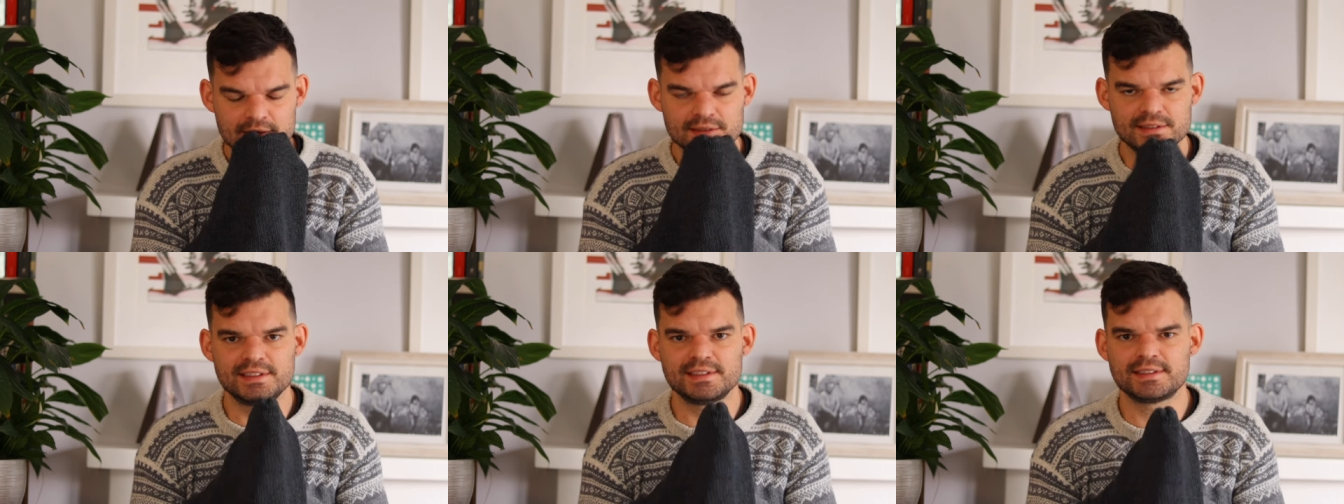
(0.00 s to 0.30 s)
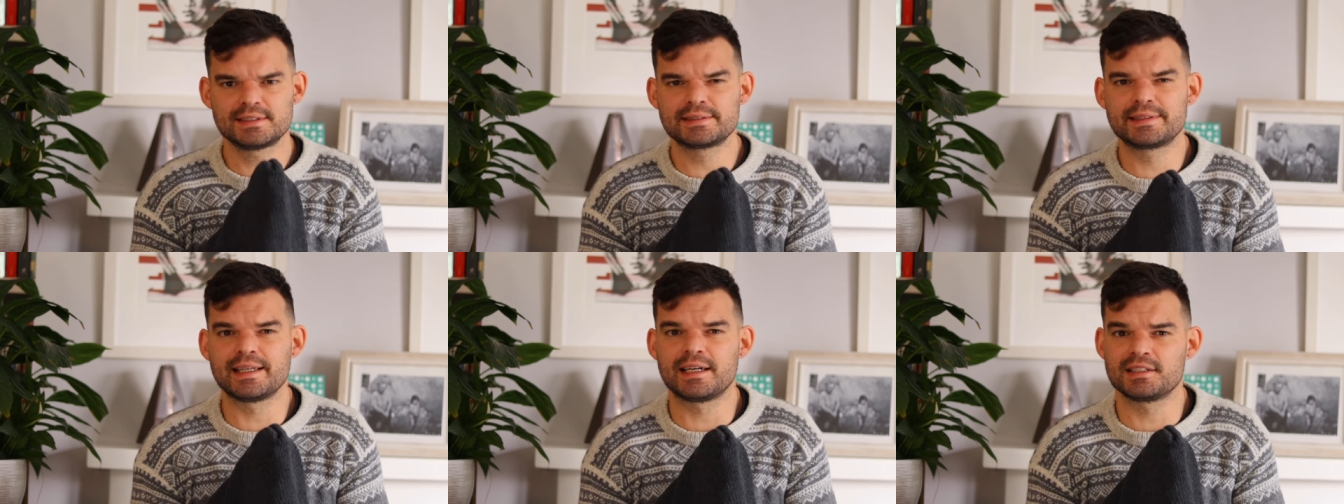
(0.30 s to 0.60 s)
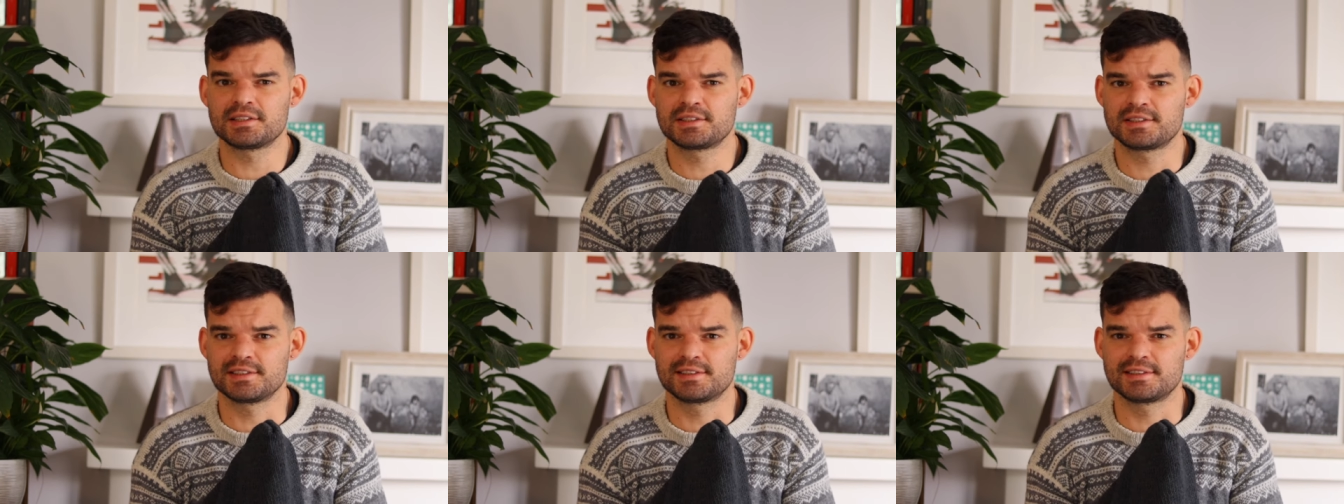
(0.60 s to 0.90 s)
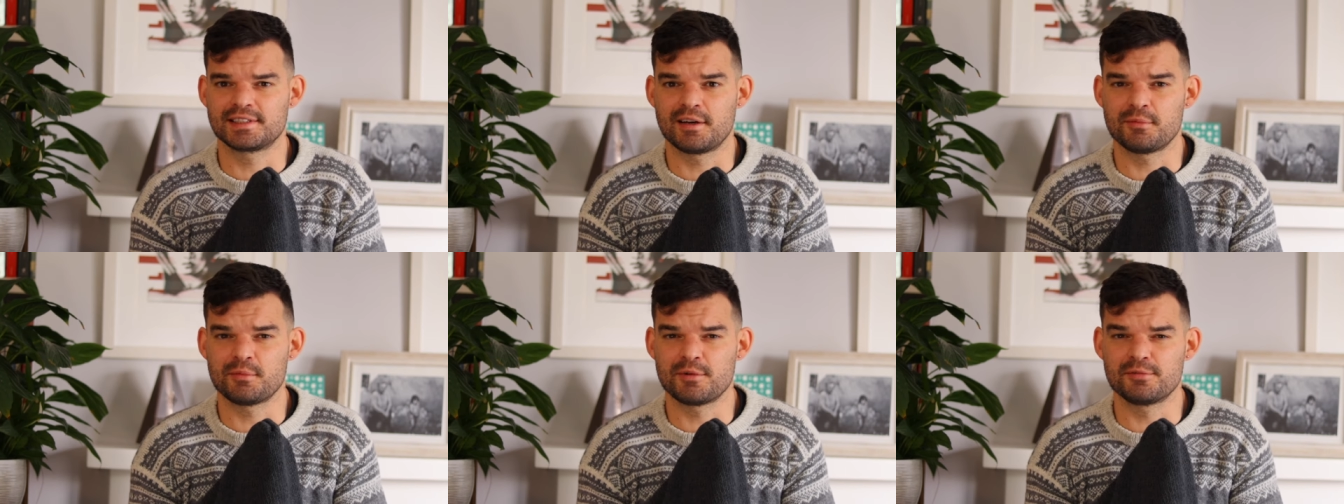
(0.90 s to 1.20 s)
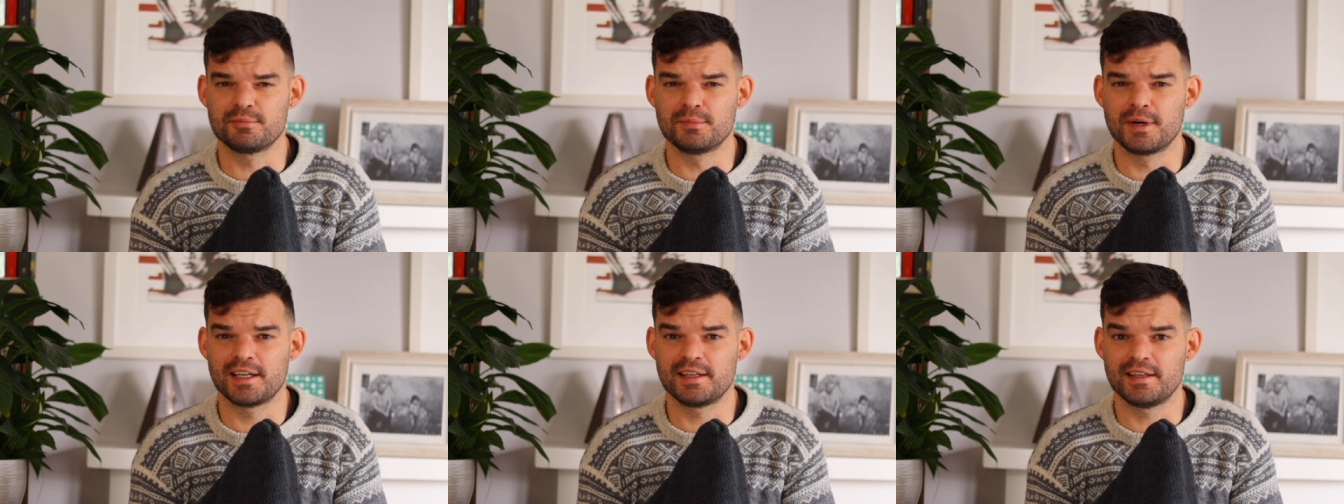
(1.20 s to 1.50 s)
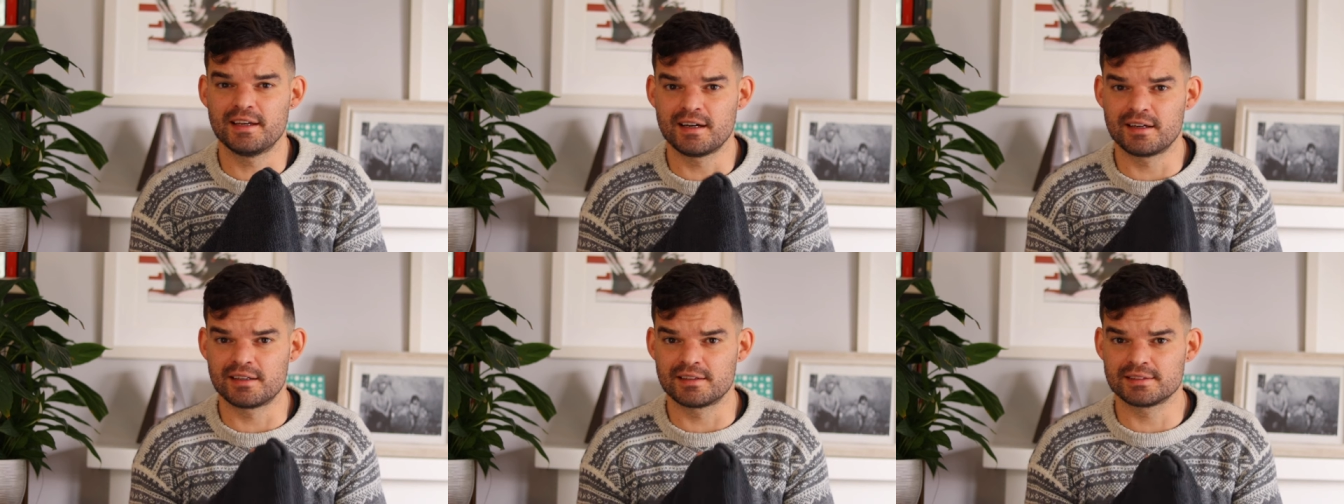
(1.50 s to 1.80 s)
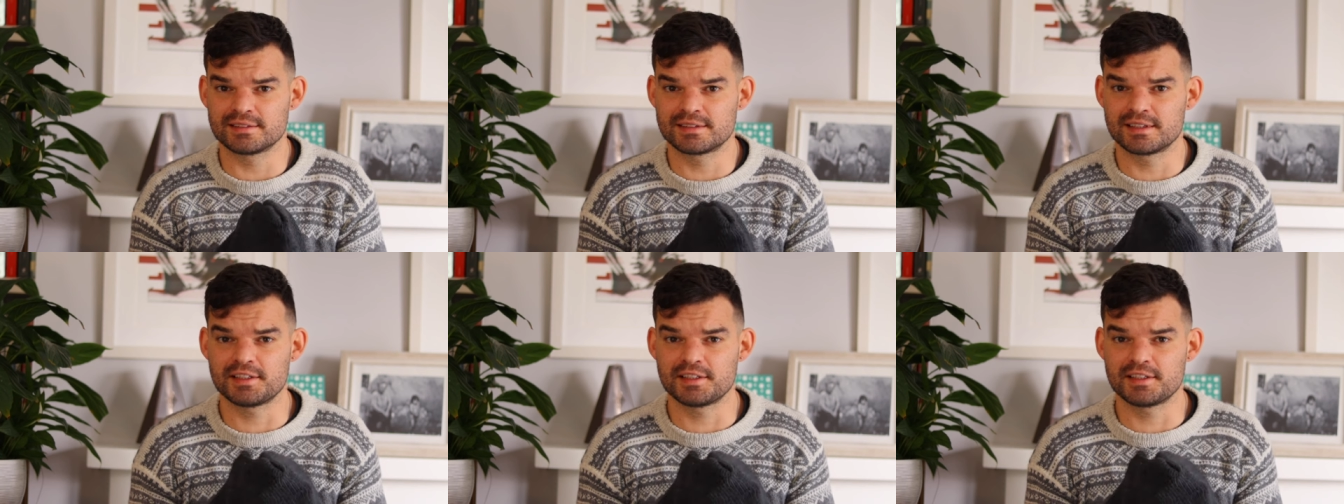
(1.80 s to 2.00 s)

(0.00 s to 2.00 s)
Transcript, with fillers: distache some of my yarns,